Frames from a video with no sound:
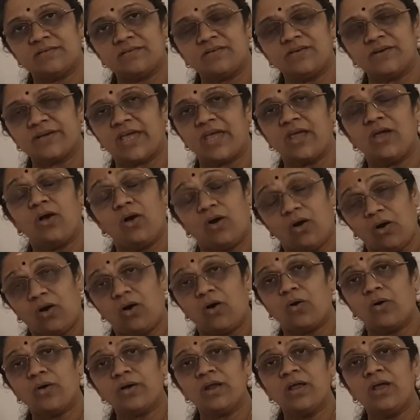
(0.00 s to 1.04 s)
Okay,
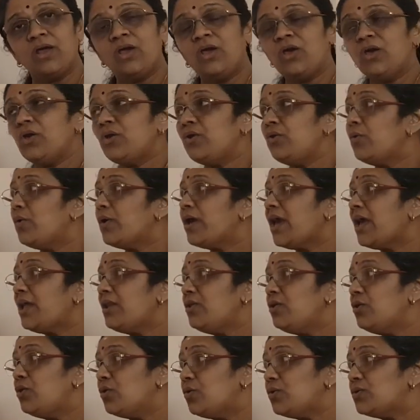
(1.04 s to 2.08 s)
or you
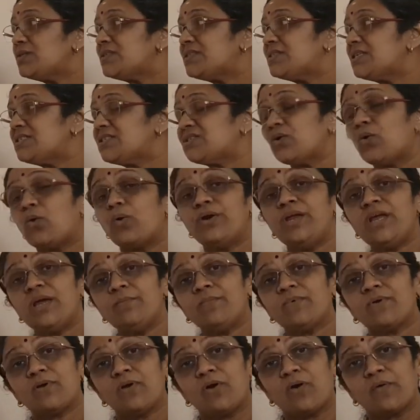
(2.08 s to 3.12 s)
can use the
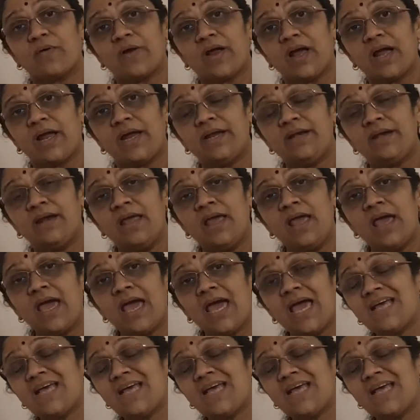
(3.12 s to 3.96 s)
sodium chloride